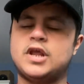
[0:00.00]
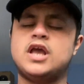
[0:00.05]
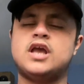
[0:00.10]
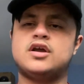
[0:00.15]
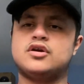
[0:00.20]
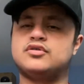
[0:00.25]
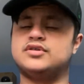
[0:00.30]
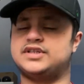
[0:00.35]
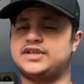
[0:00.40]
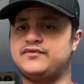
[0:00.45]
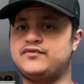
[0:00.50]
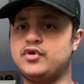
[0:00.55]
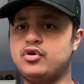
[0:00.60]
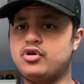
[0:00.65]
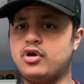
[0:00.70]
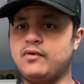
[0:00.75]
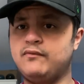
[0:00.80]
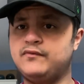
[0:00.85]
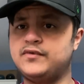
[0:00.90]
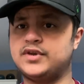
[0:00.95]
Because if you're
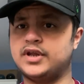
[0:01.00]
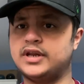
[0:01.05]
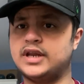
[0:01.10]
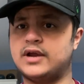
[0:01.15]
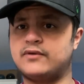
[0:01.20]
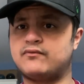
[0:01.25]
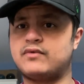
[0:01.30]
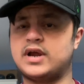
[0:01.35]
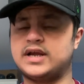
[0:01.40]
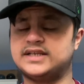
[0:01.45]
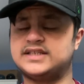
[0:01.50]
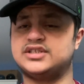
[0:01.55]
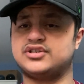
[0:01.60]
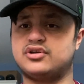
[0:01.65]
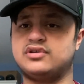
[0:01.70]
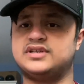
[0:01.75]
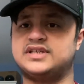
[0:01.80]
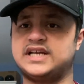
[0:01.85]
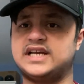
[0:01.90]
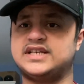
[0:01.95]
confident that Rice is
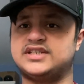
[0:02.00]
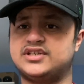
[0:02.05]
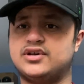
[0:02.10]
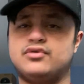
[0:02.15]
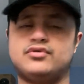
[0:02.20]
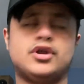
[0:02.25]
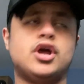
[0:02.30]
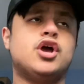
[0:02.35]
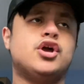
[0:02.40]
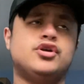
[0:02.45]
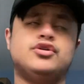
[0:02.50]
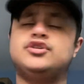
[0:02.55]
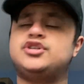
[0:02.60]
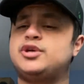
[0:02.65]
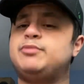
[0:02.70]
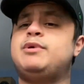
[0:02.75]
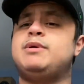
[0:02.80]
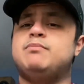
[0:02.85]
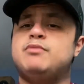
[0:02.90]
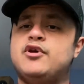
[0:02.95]
going to get sold, you
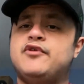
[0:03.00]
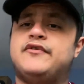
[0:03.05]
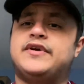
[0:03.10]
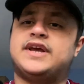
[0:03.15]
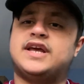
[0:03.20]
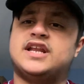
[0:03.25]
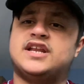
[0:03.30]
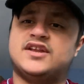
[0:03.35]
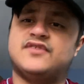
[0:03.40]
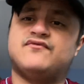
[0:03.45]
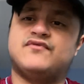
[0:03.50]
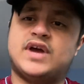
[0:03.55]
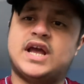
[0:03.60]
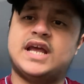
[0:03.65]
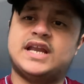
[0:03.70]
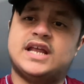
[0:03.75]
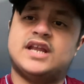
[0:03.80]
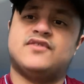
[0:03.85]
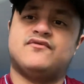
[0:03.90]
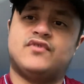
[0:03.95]
should be moving in
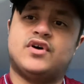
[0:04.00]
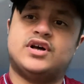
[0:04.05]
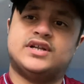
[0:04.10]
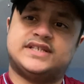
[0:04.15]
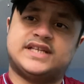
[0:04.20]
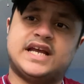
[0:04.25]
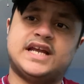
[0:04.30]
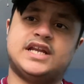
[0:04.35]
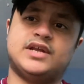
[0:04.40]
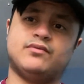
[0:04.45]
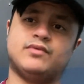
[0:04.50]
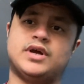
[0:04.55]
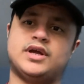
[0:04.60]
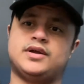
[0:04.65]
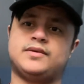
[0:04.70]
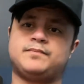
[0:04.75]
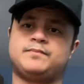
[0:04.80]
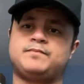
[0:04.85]
in advance anyway.